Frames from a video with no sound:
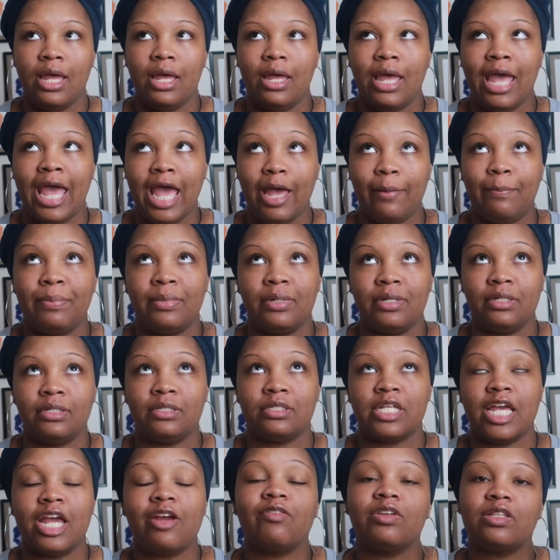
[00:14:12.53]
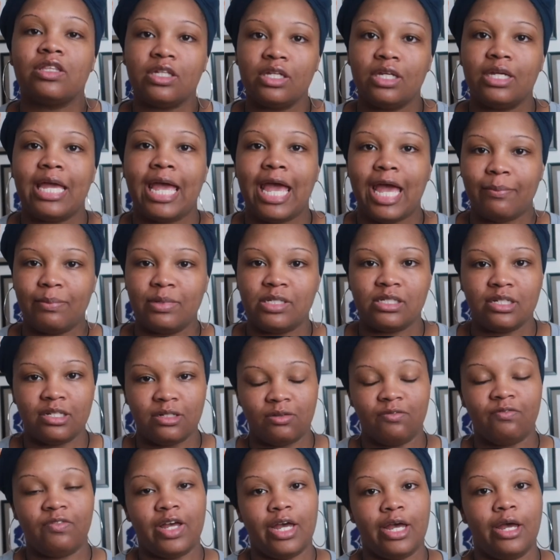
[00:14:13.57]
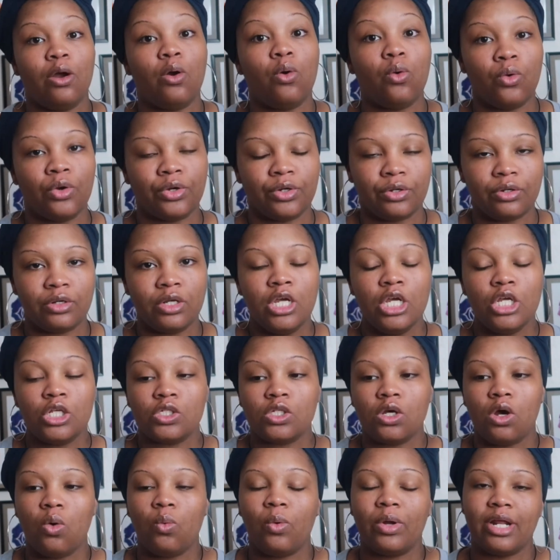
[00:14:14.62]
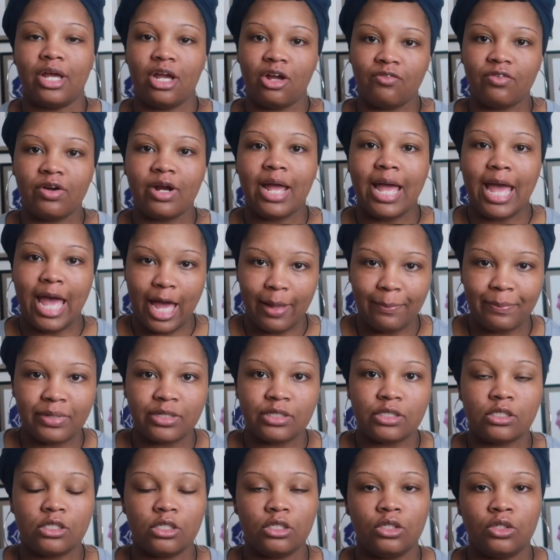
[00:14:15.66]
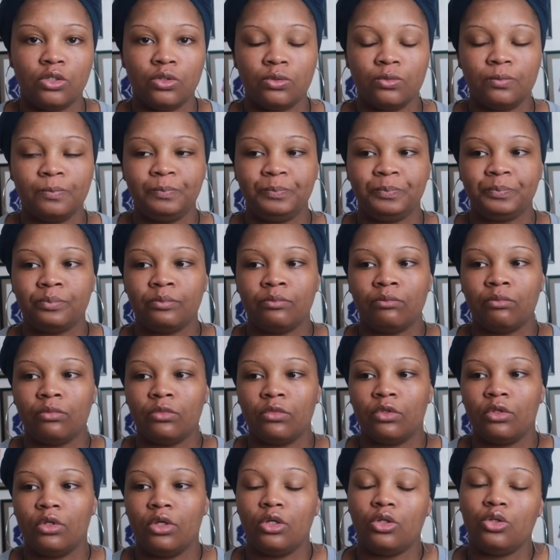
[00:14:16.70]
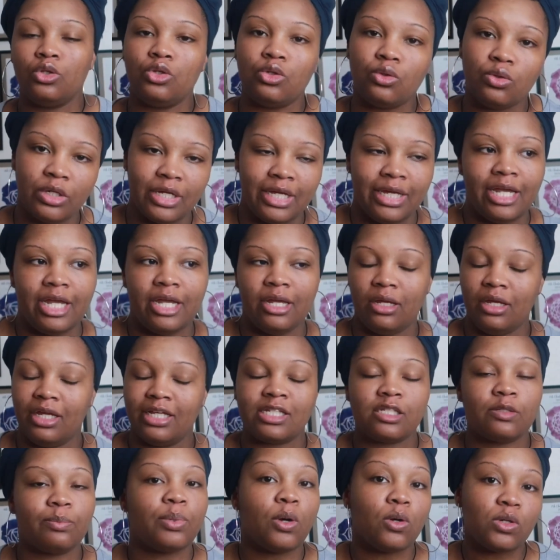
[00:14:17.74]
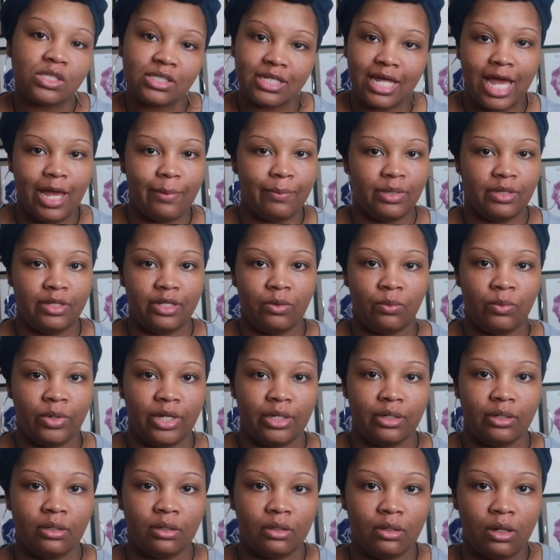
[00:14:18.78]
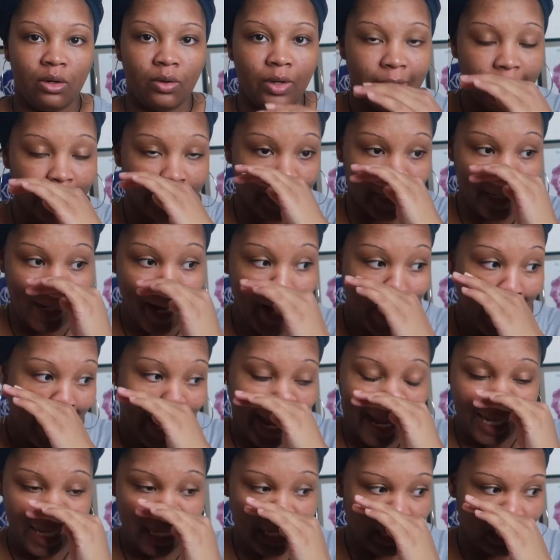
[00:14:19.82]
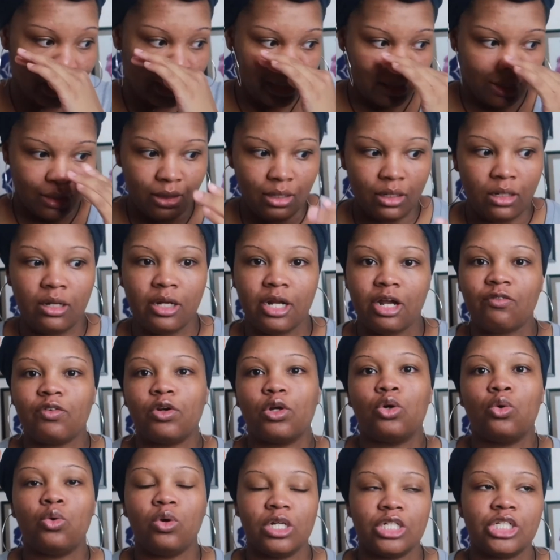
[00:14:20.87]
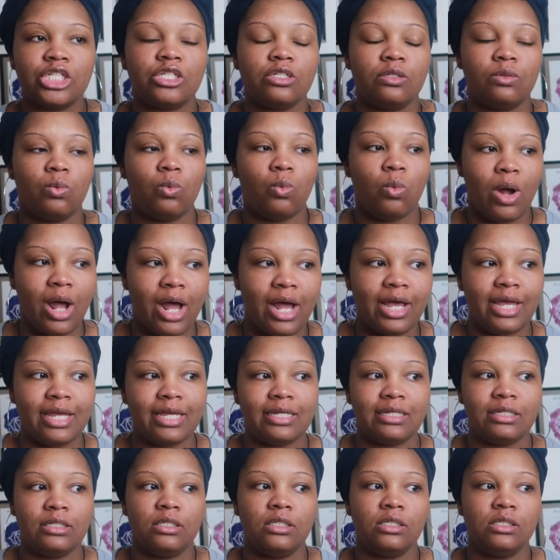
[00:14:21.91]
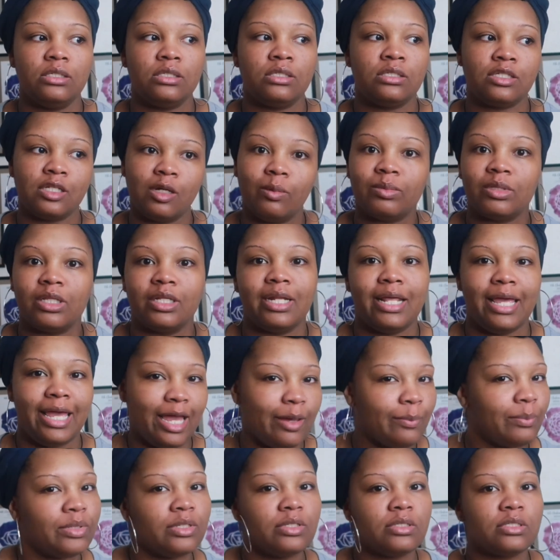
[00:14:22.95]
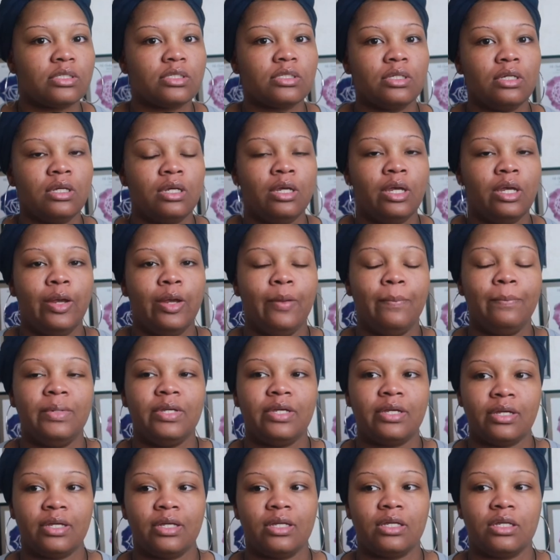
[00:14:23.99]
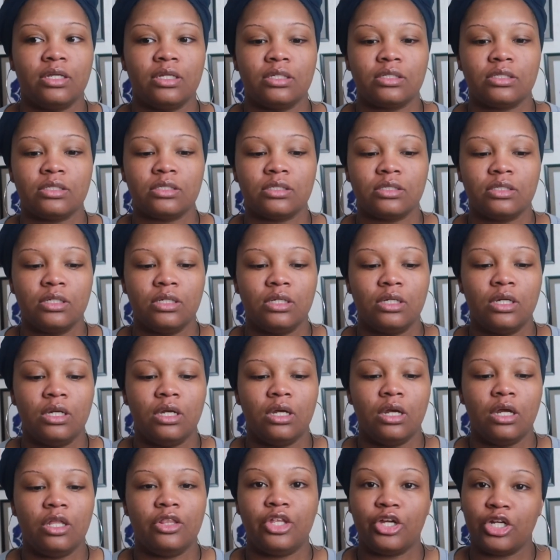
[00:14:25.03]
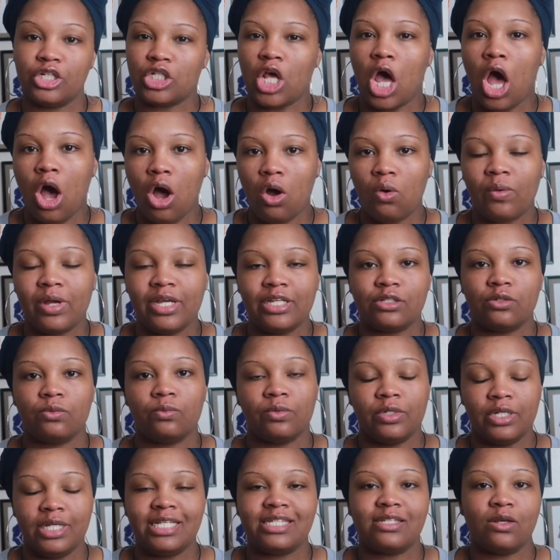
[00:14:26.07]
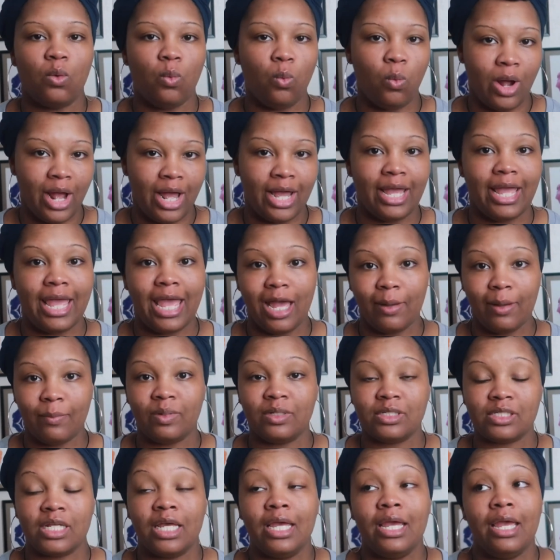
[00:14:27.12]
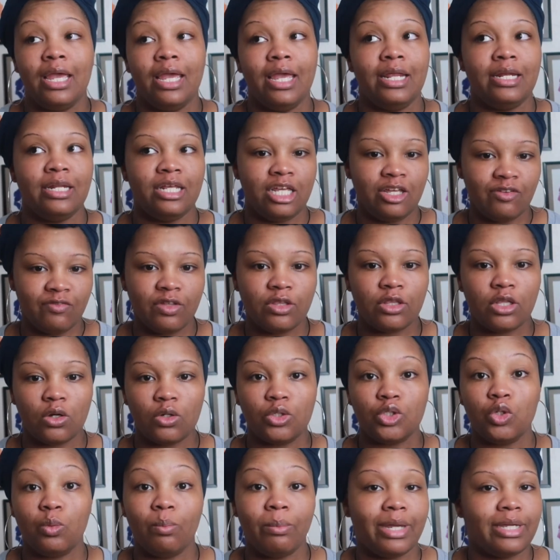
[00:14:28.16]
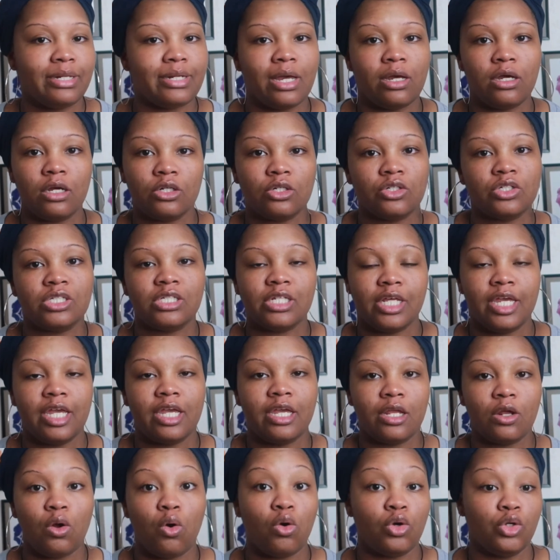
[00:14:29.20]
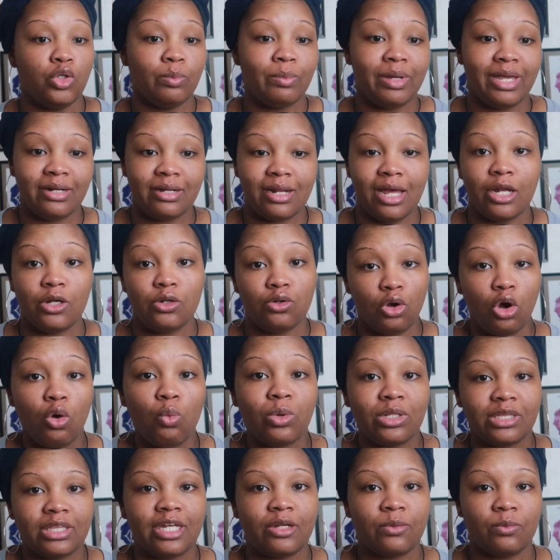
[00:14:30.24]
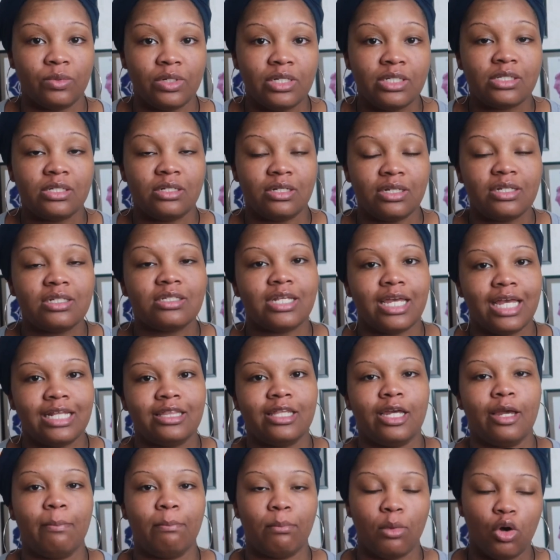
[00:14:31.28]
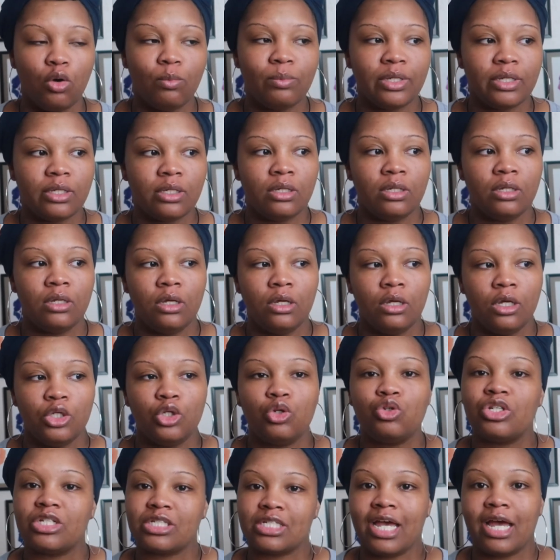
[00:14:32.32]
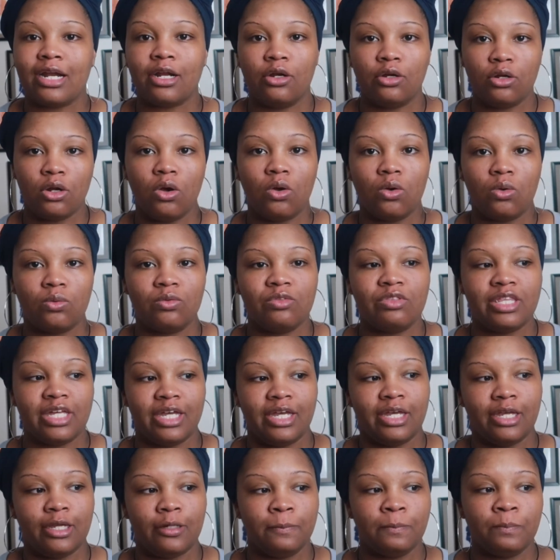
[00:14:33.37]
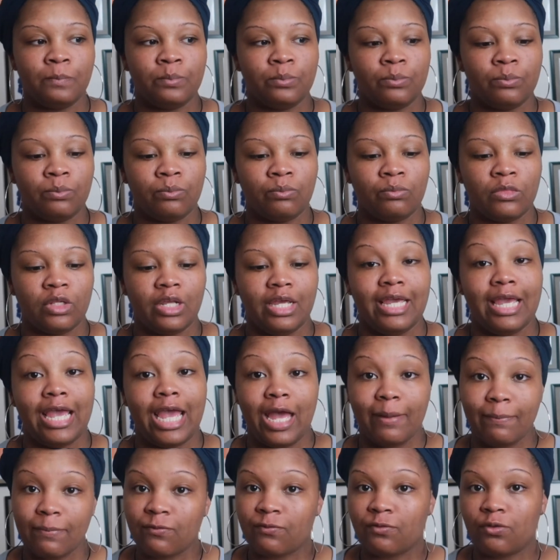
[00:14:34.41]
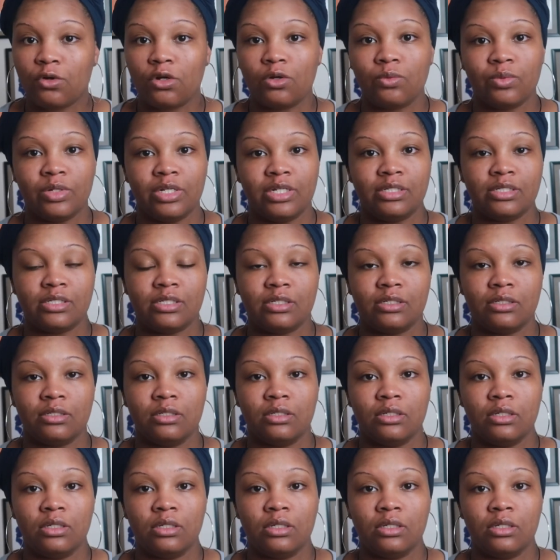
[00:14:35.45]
happens, everything happens in divine order. So whatever happens to you, it's supposed to happen that way, okay? And never question why something happens, because there's always a reason why it happens. And even though you may not understand or you may not know what that reason is at that moment, you just got to know that it happened for a reason,